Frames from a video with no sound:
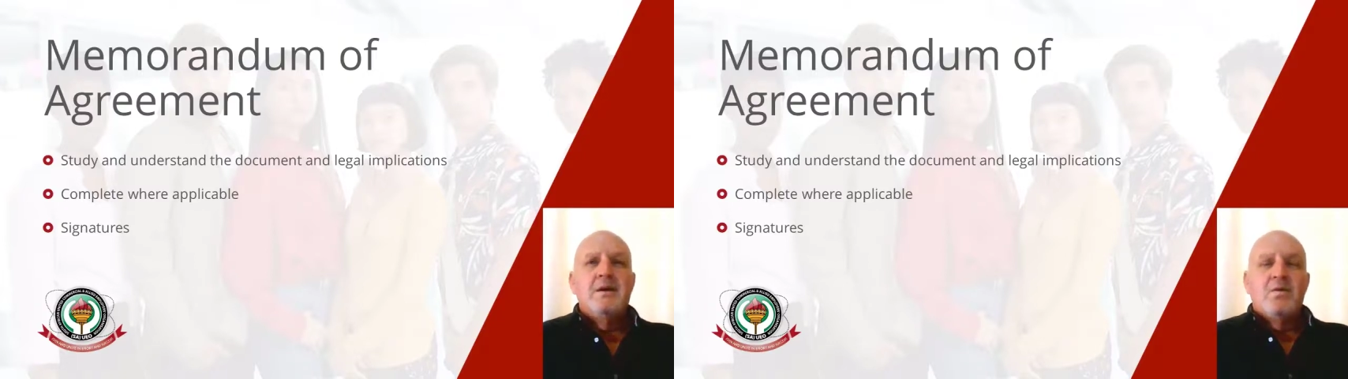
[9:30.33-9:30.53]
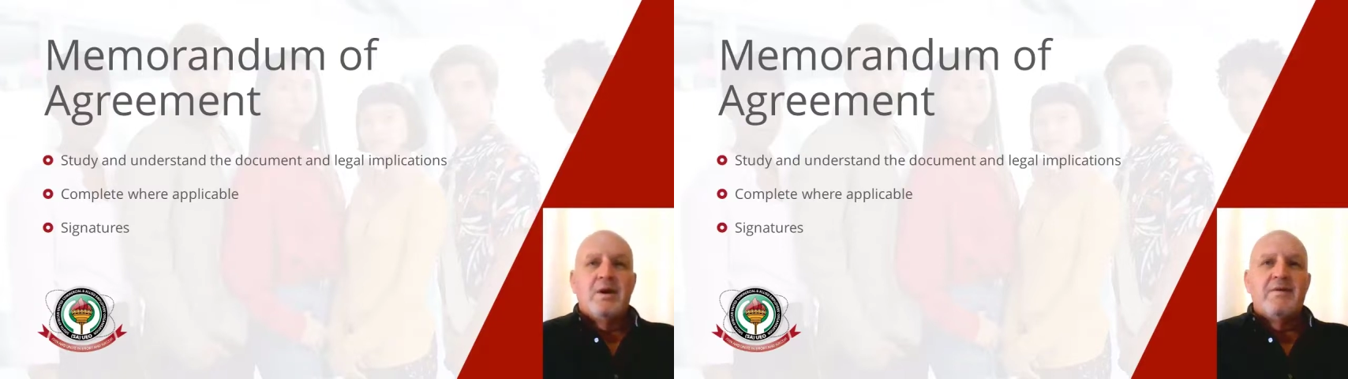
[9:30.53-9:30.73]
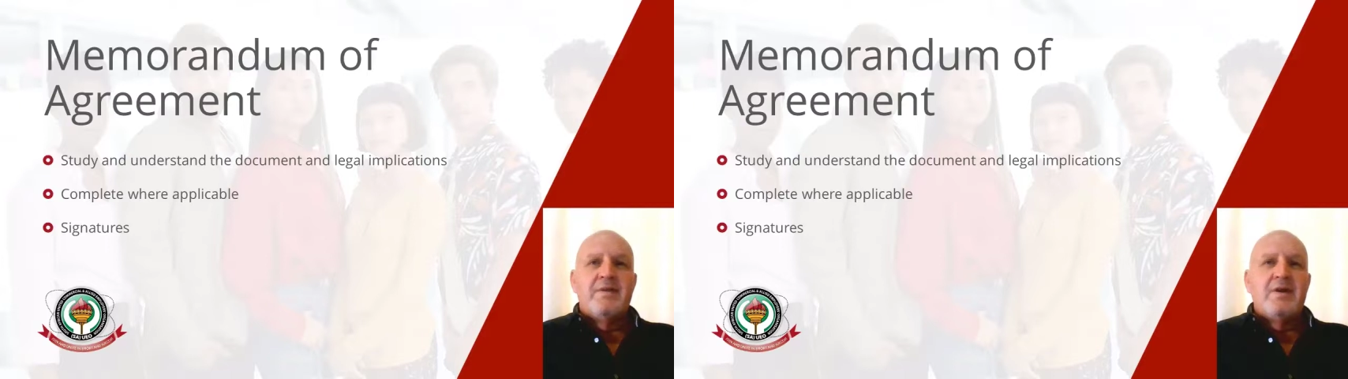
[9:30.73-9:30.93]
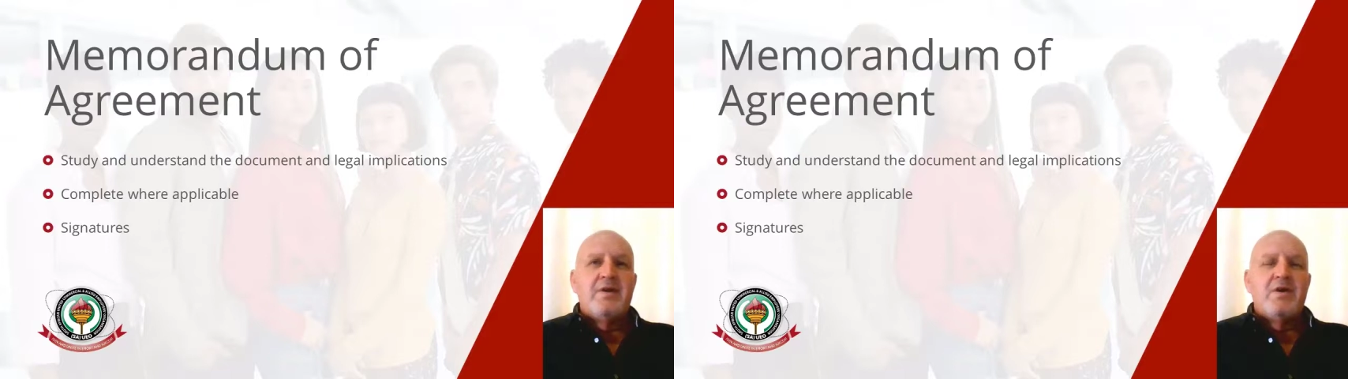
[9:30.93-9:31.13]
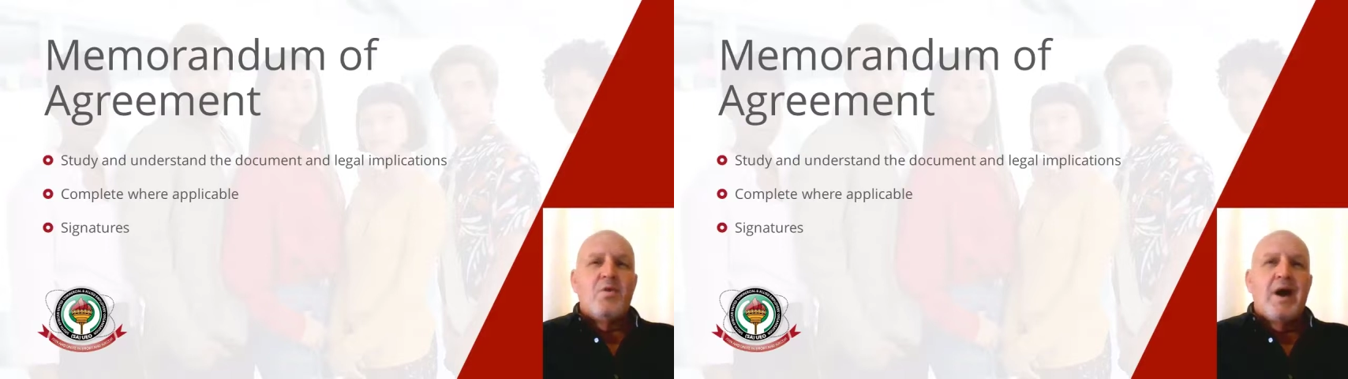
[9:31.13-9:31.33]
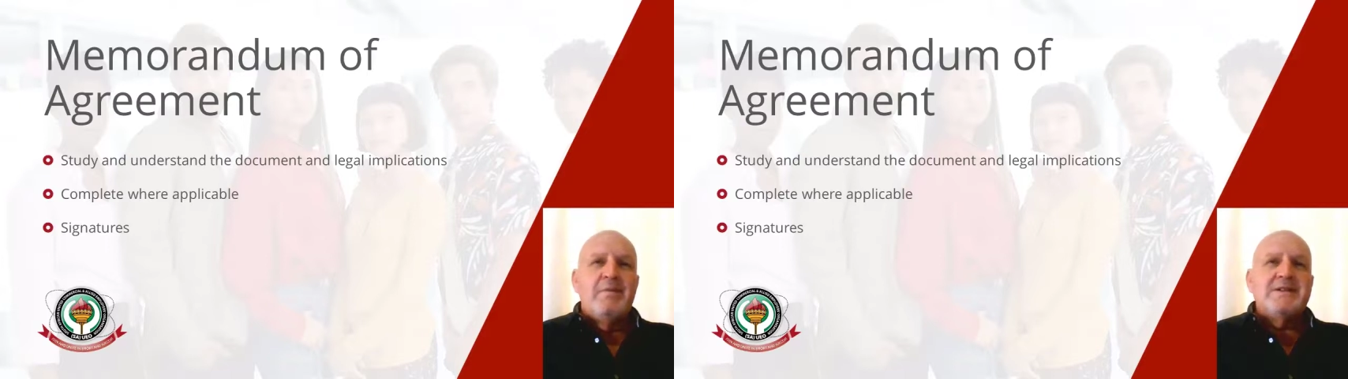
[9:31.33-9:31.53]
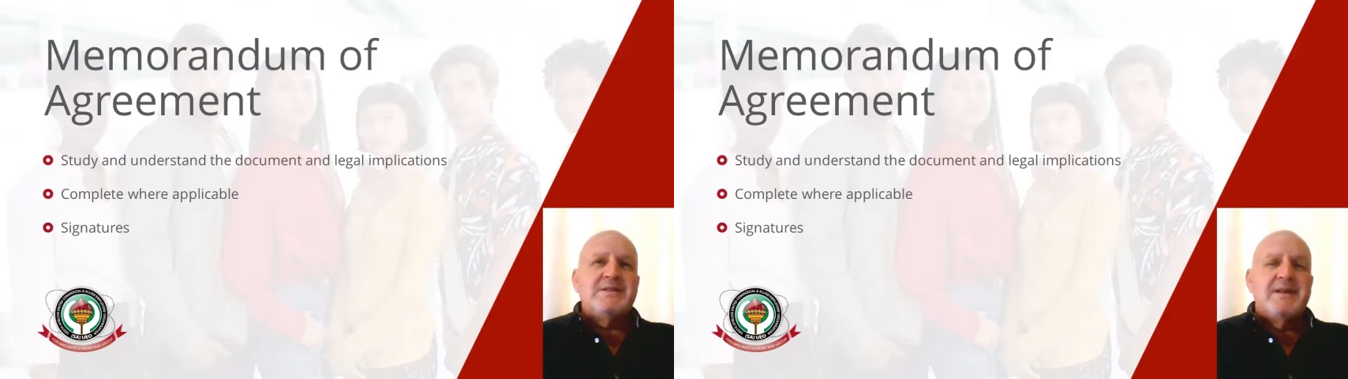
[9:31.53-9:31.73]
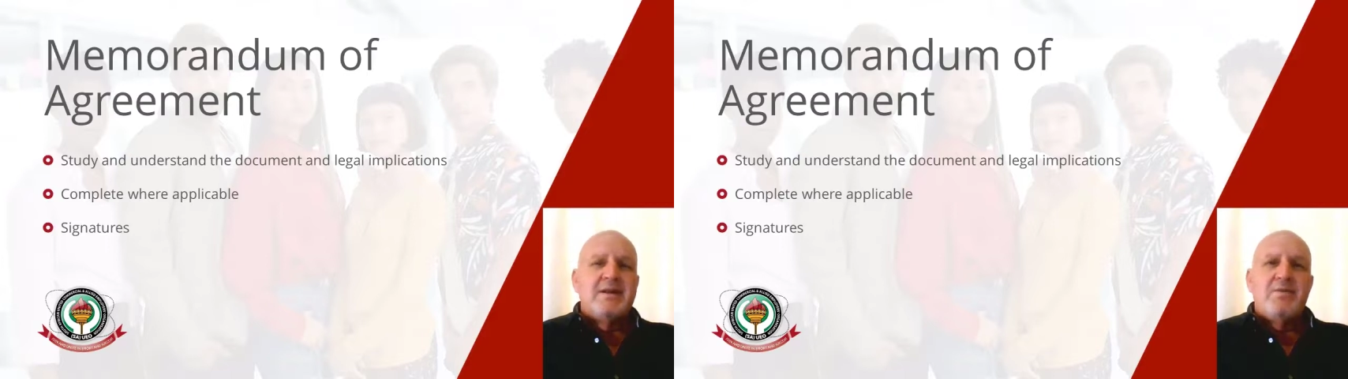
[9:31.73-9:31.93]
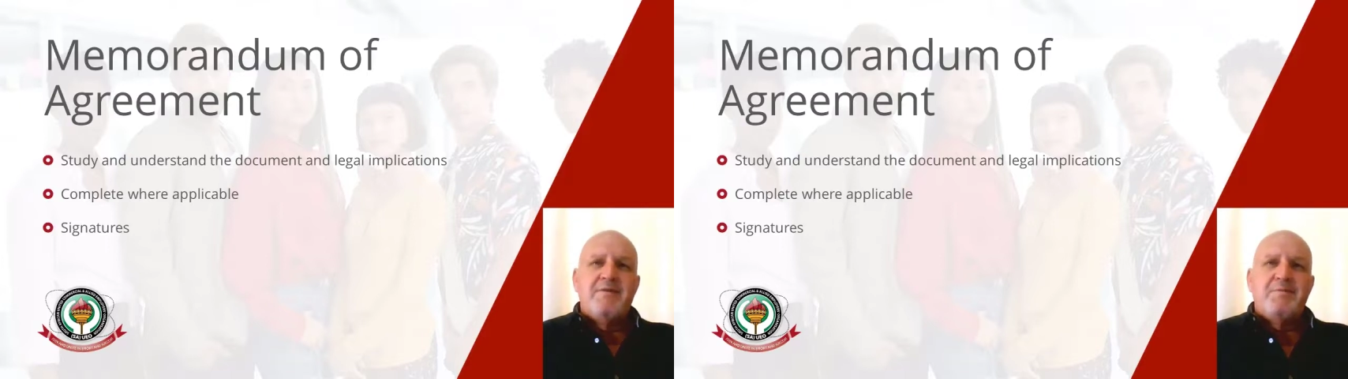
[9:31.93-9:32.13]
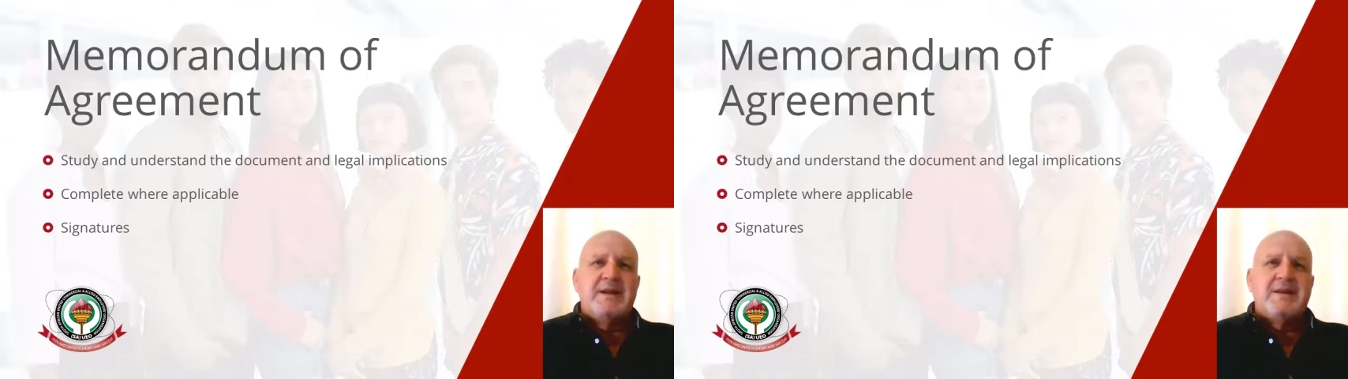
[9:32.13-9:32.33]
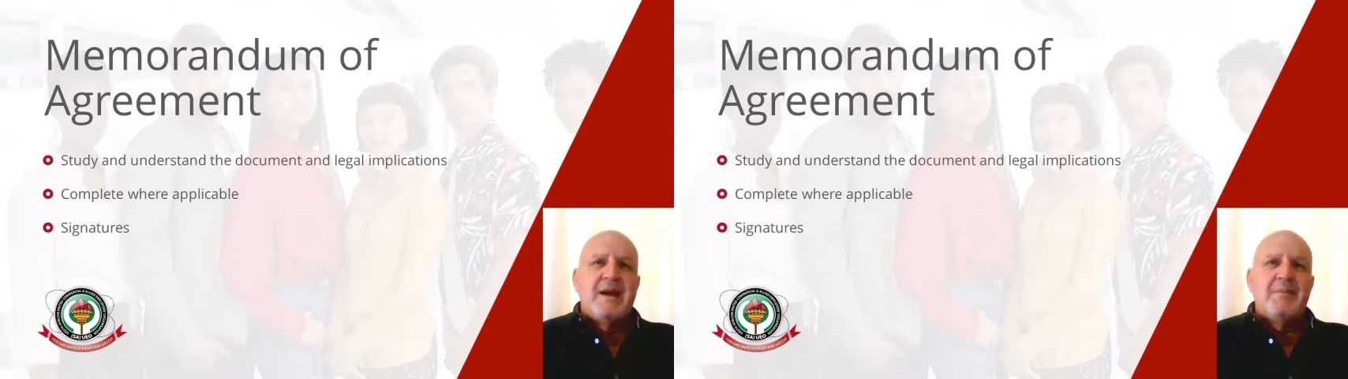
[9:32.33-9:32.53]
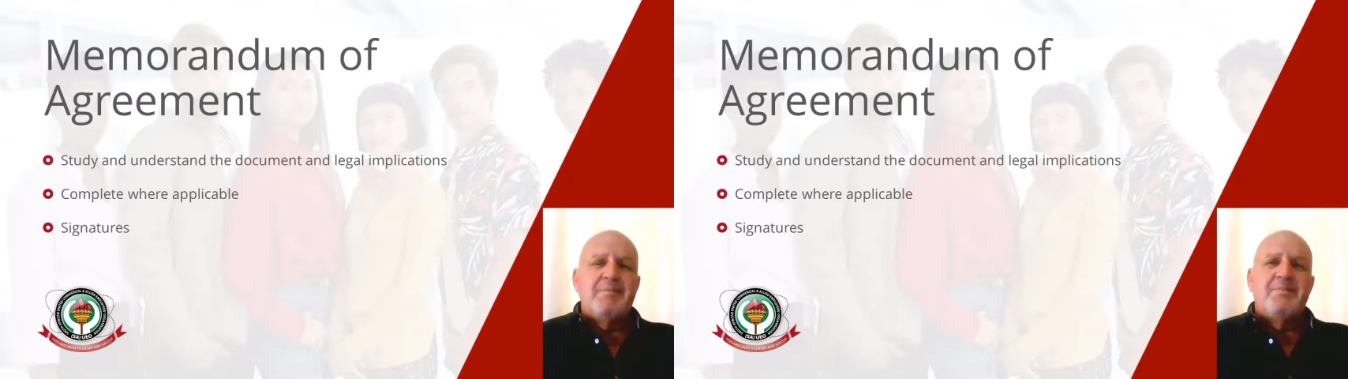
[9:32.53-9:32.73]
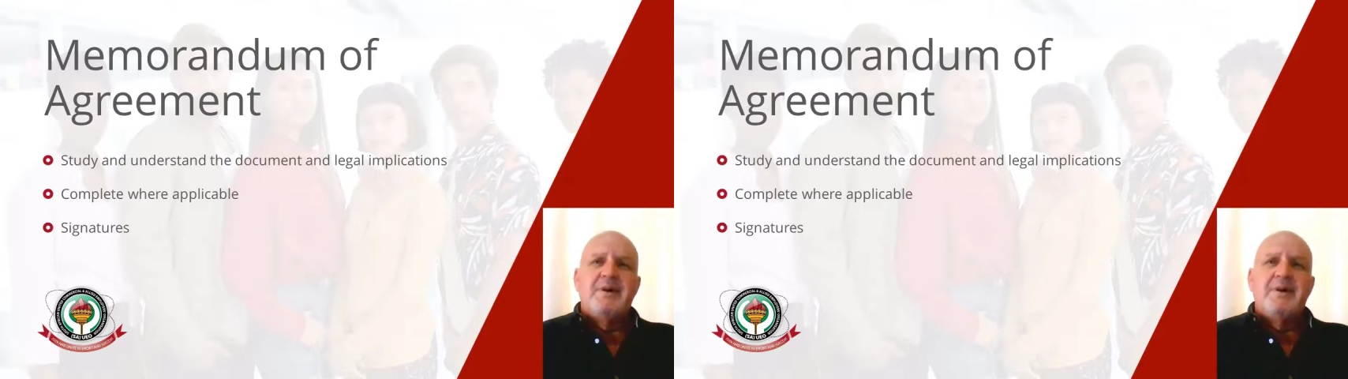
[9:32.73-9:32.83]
One of the requirements that we've picked up